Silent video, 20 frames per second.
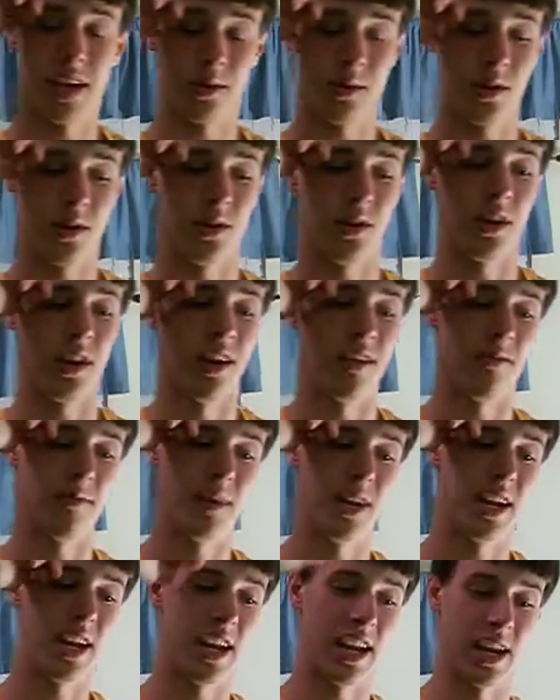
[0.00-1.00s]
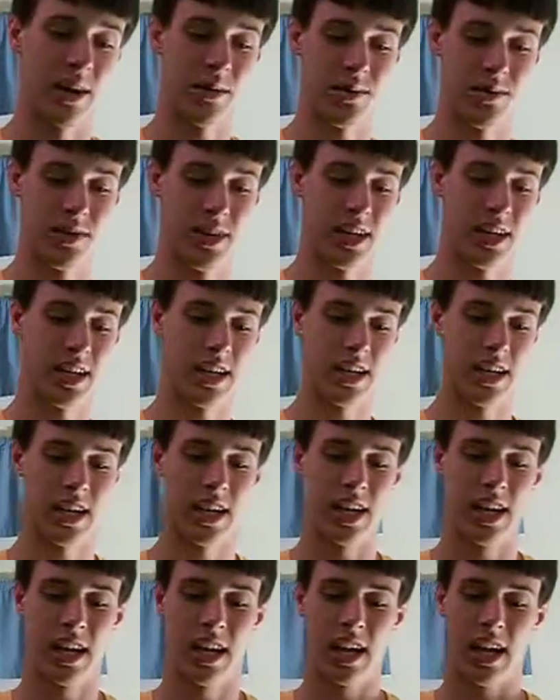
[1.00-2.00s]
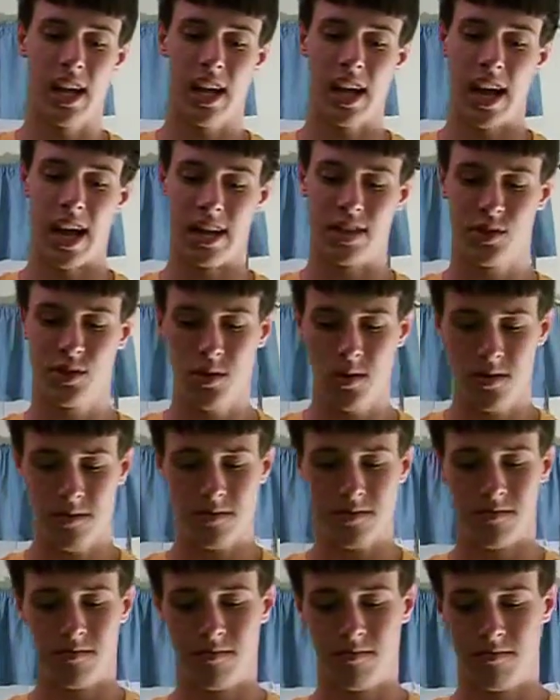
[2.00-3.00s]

I would go to government and I would, I'd sort of